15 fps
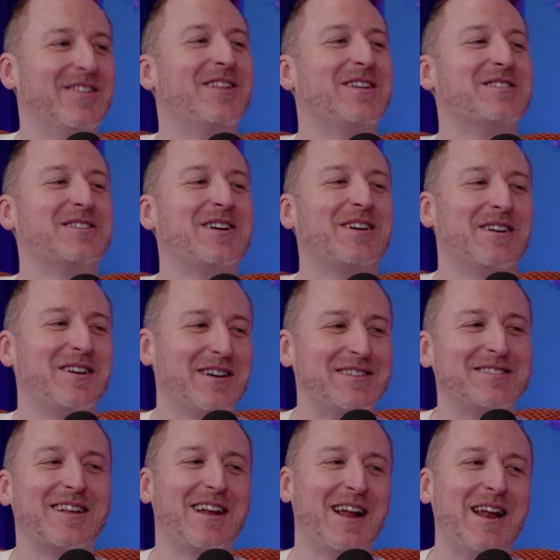Well, it's a
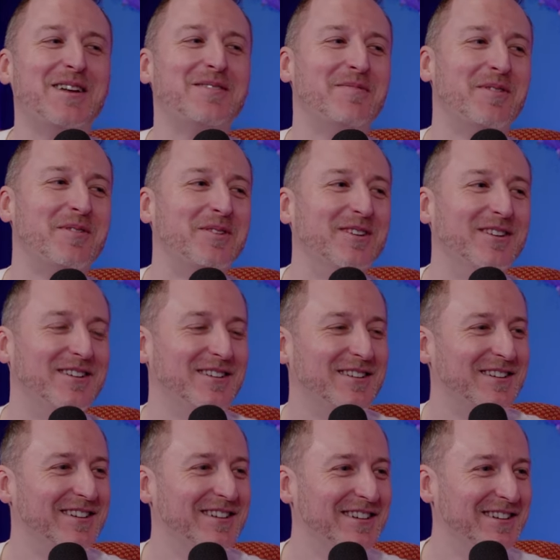it's an animal.
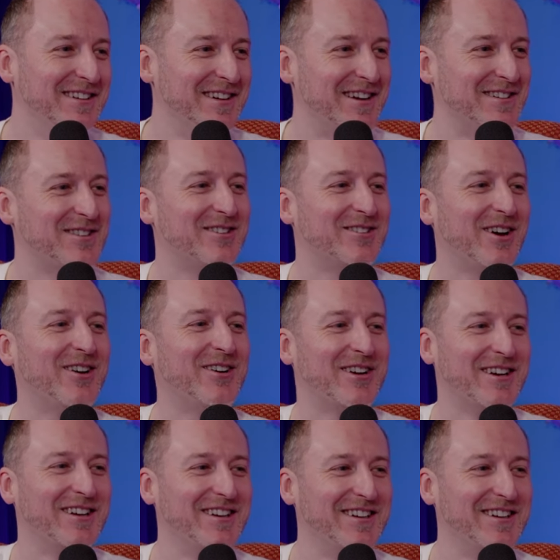It's a dog.